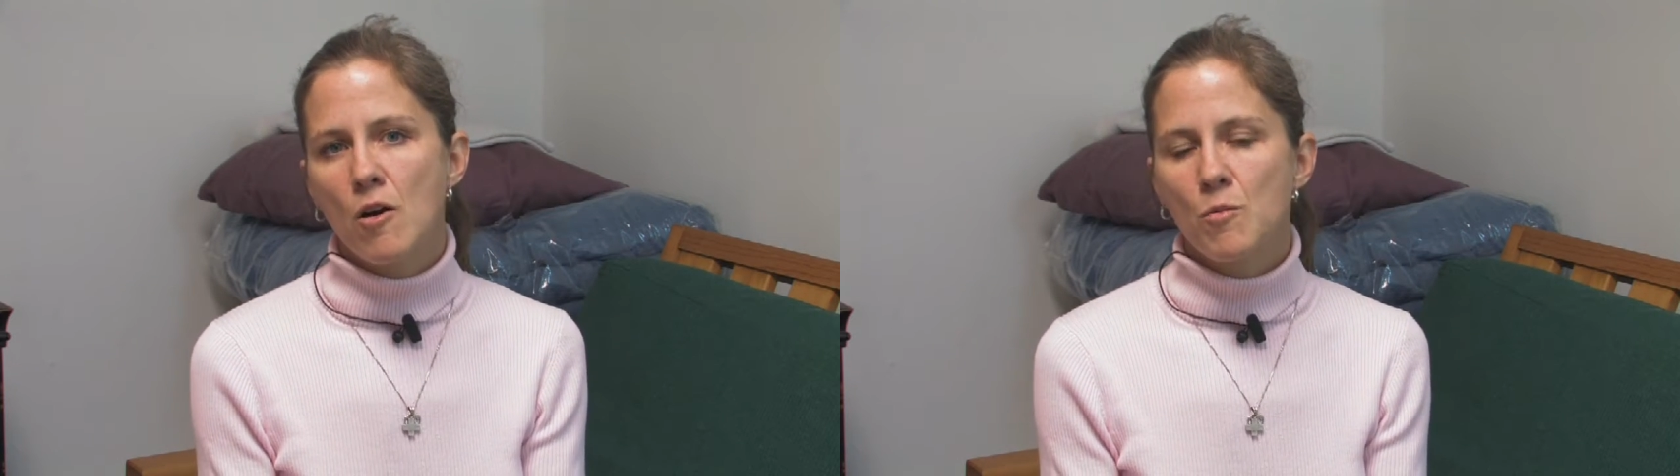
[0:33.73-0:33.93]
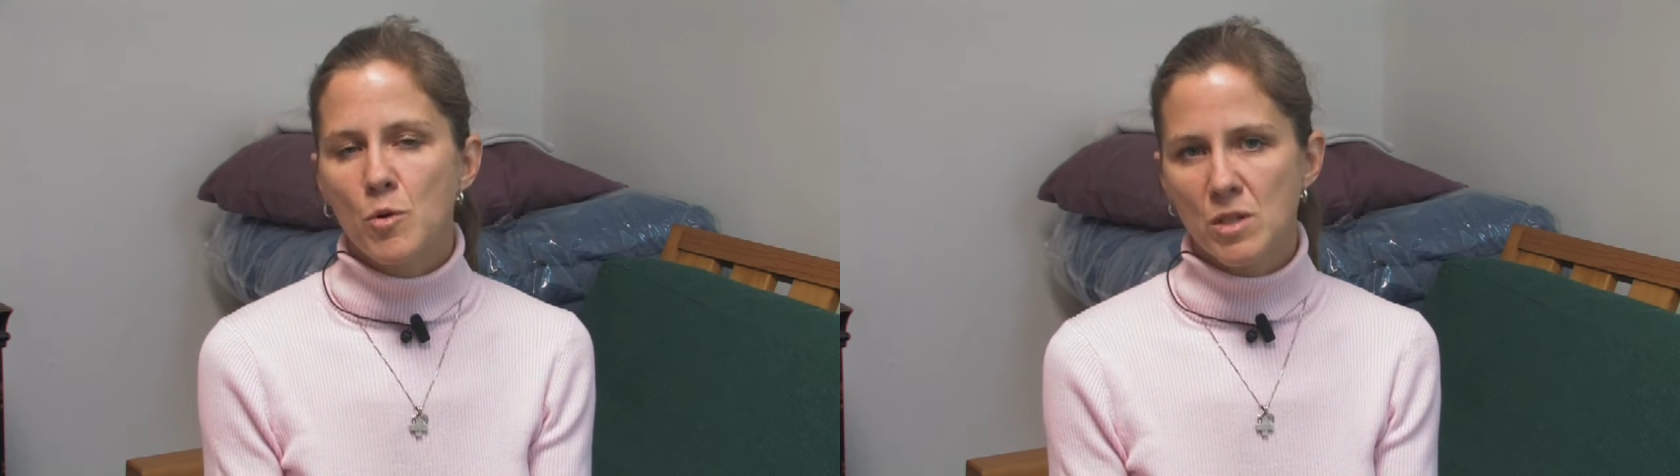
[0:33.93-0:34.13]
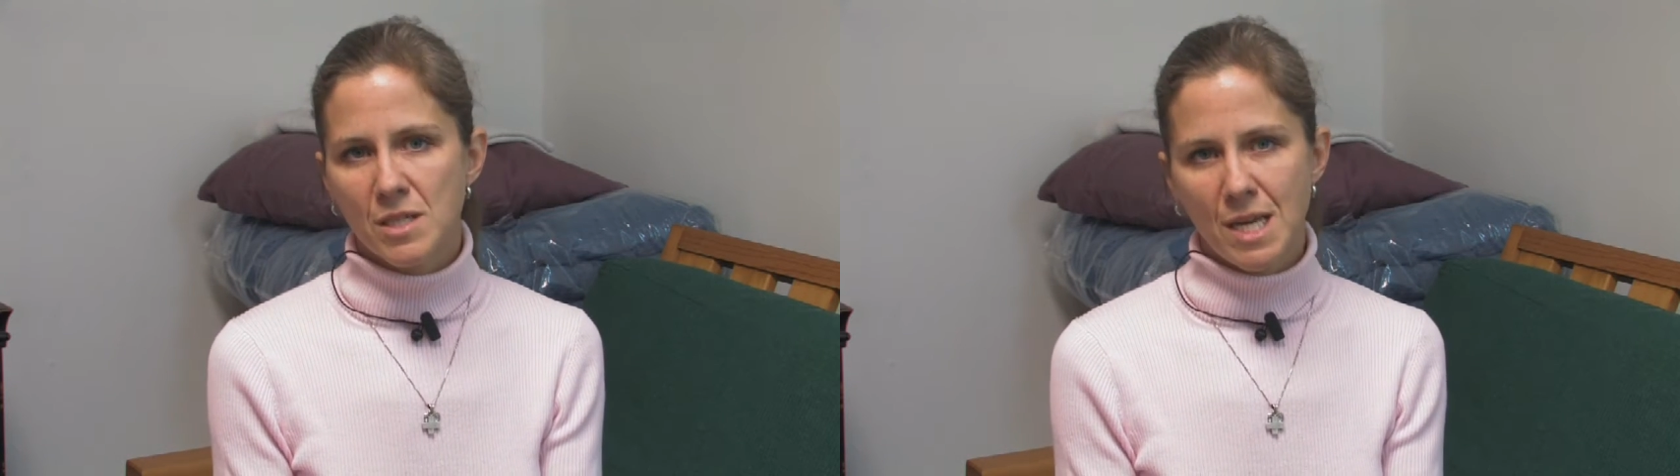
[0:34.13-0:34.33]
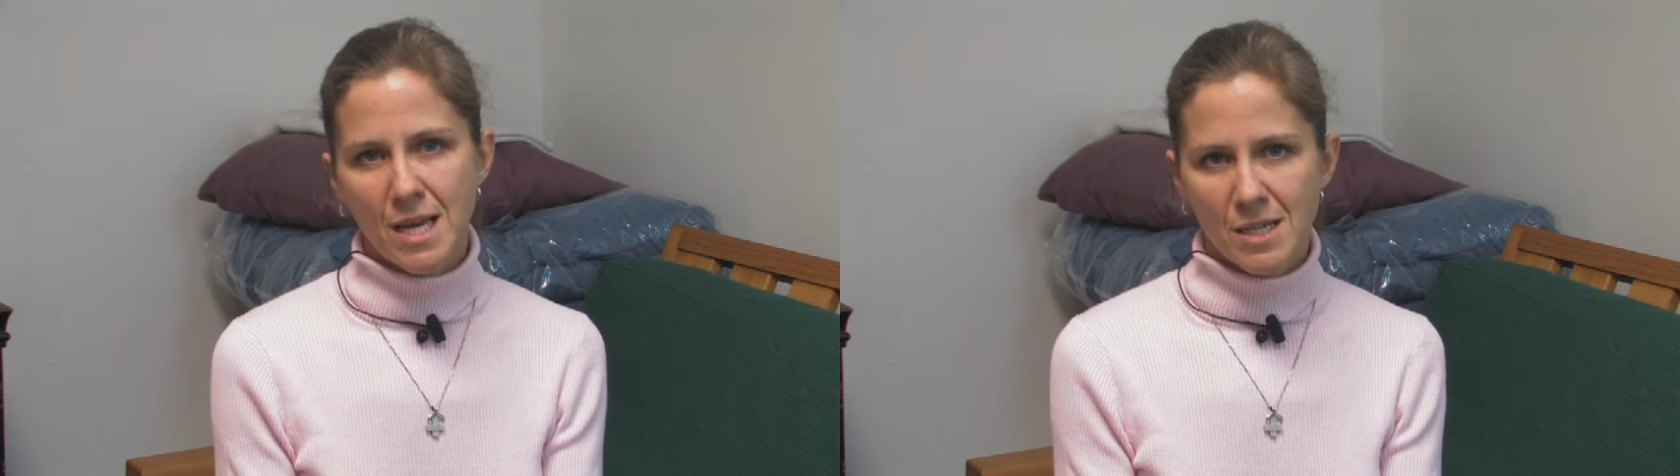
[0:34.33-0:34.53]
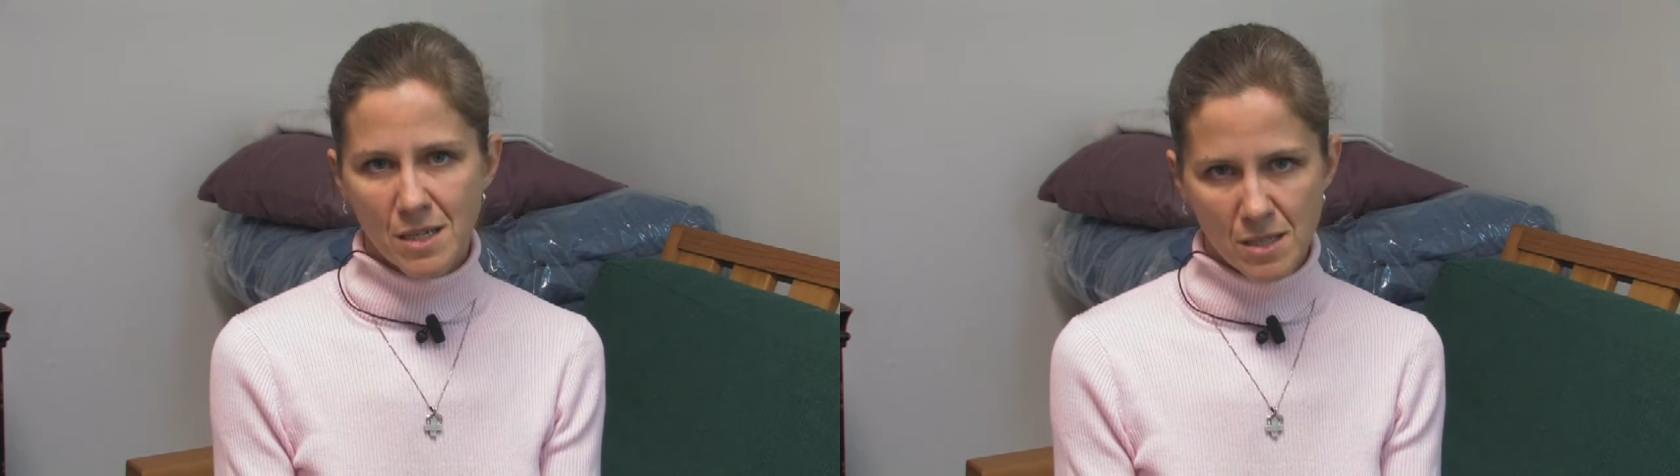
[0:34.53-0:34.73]
important to take
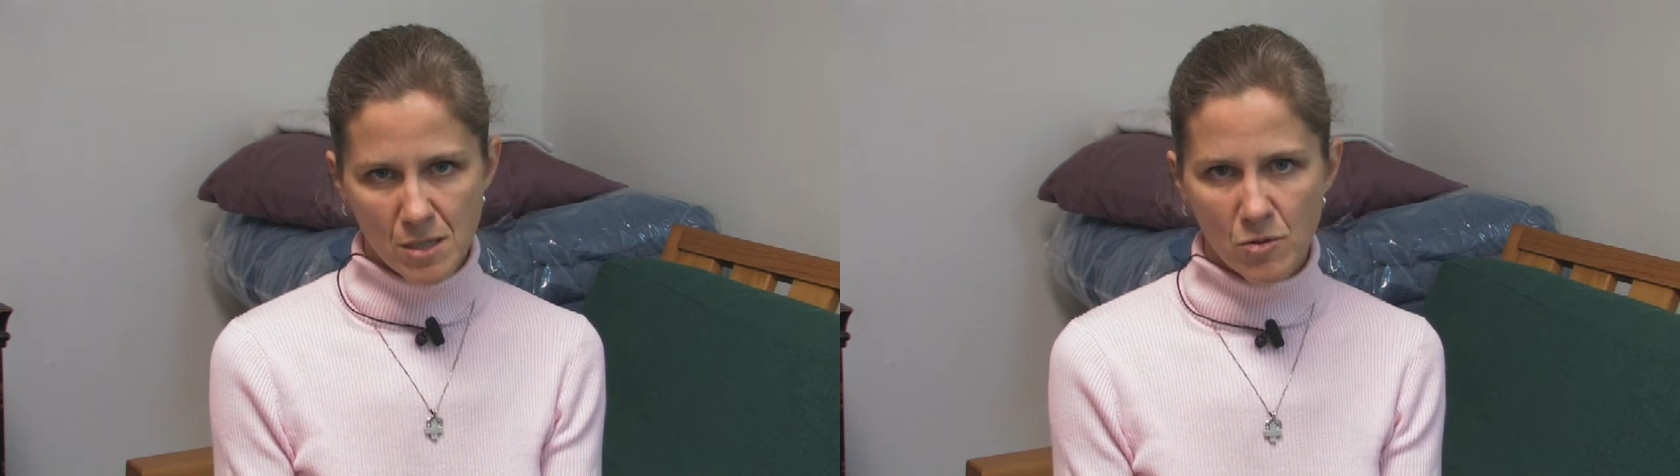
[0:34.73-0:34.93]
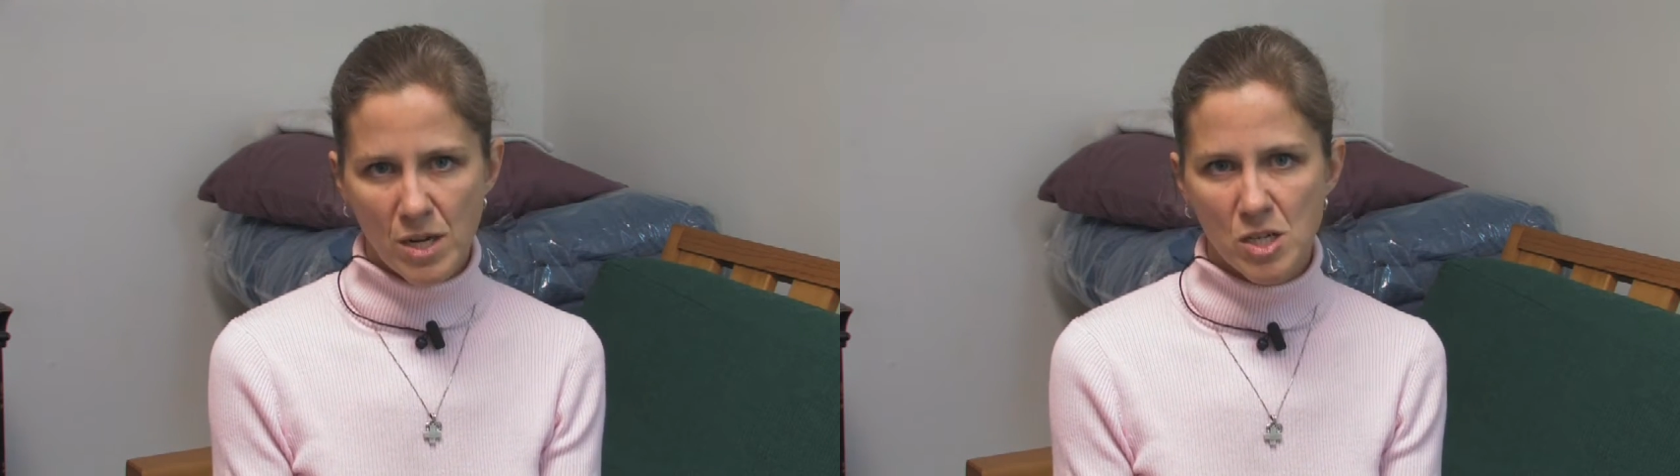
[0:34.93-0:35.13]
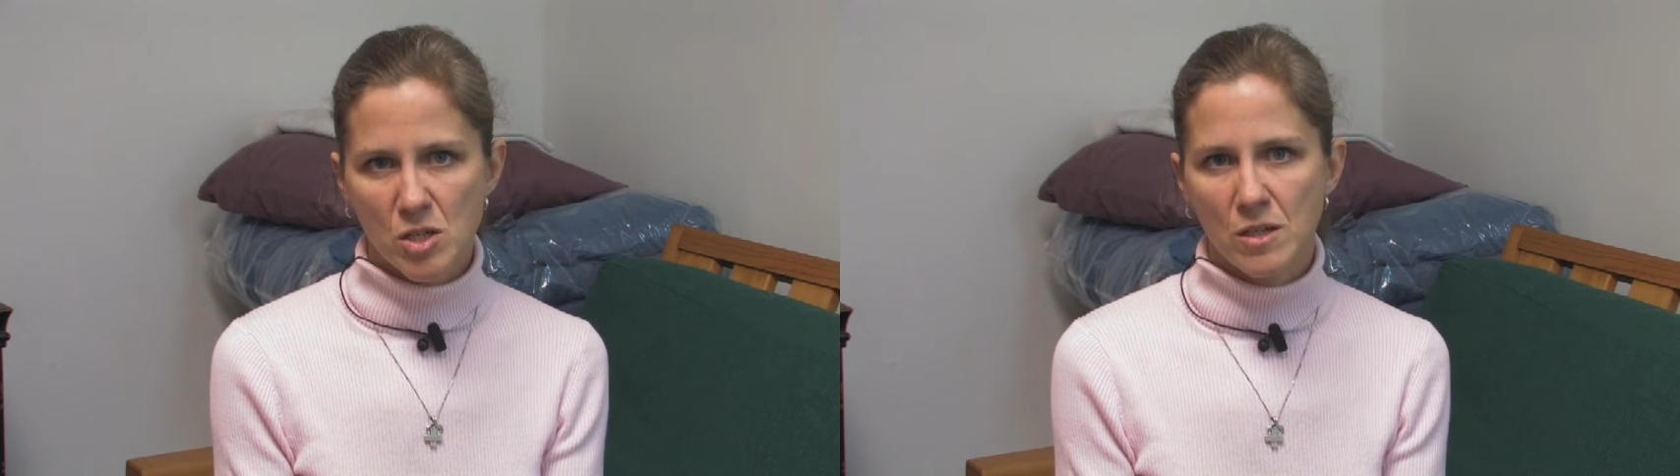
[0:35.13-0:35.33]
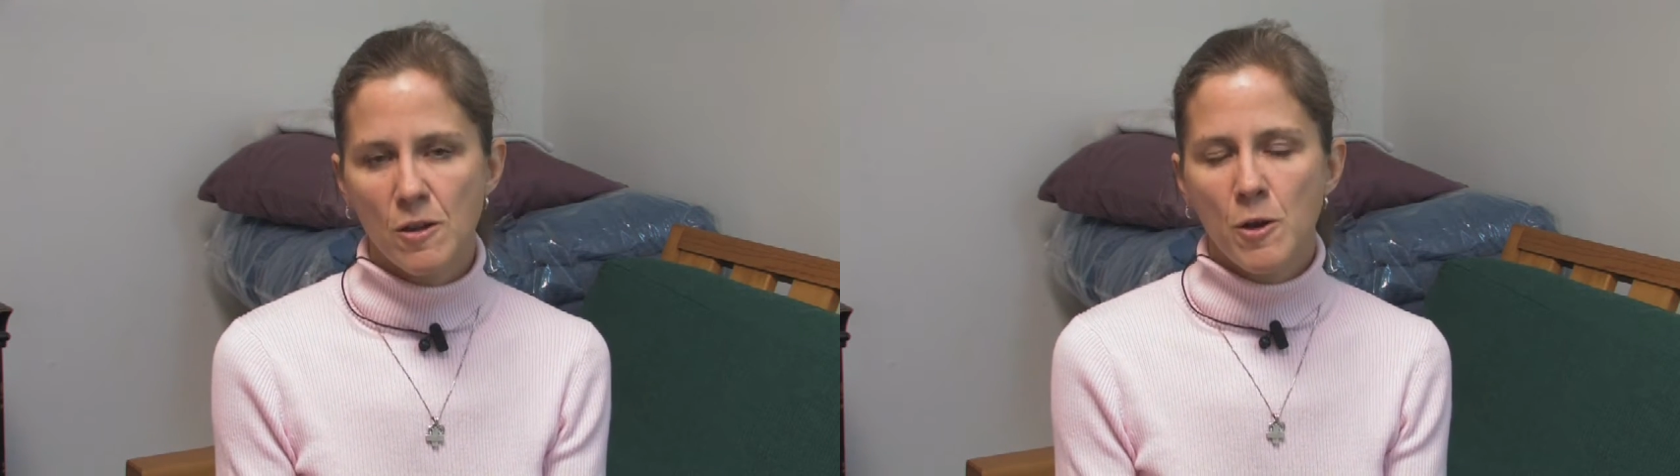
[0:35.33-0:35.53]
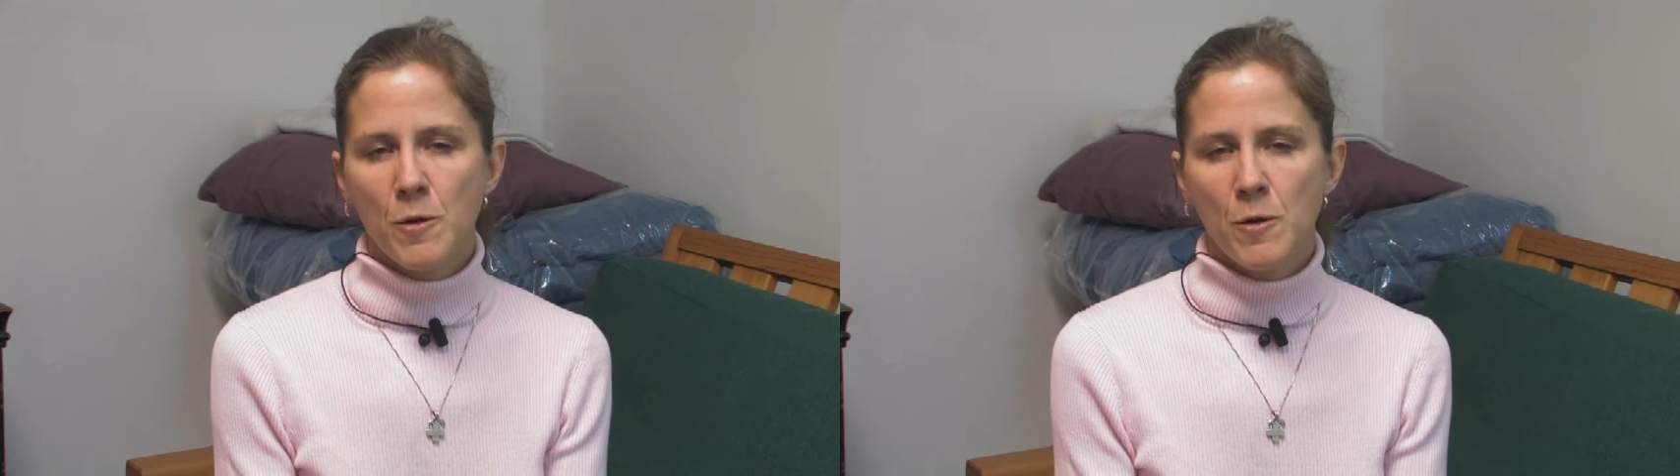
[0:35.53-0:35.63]
into consideration